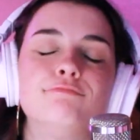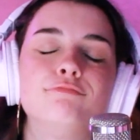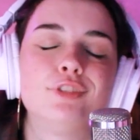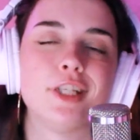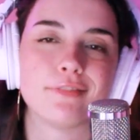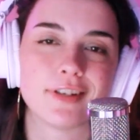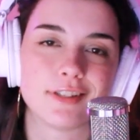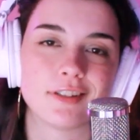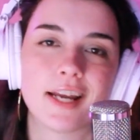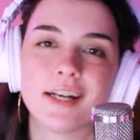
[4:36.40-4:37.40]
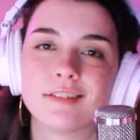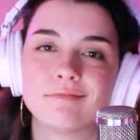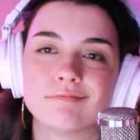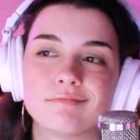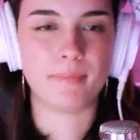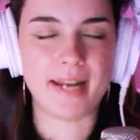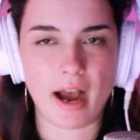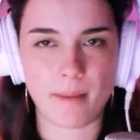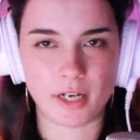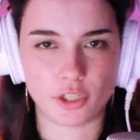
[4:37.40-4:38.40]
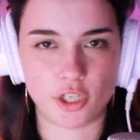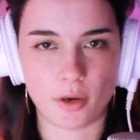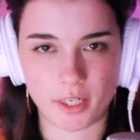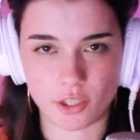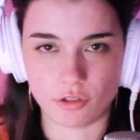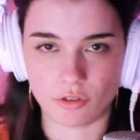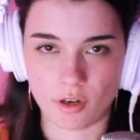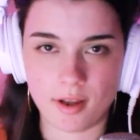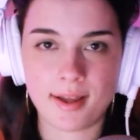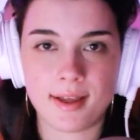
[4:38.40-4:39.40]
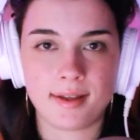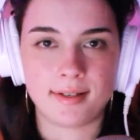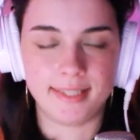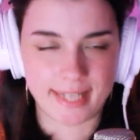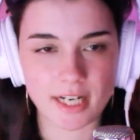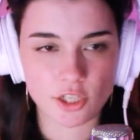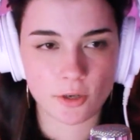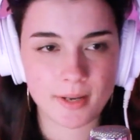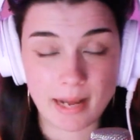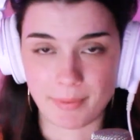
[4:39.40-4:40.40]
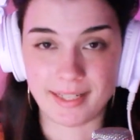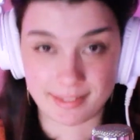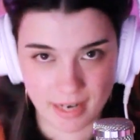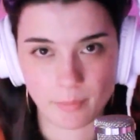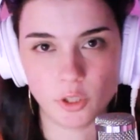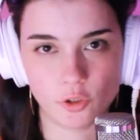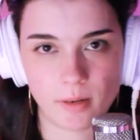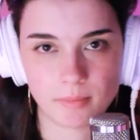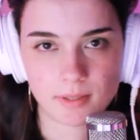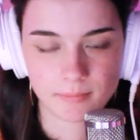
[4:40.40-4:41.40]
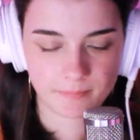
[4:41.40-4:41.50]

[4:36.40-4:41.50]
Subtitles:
see if I still hate it. But now I'm actually going to get into it and we're going to start with the drums.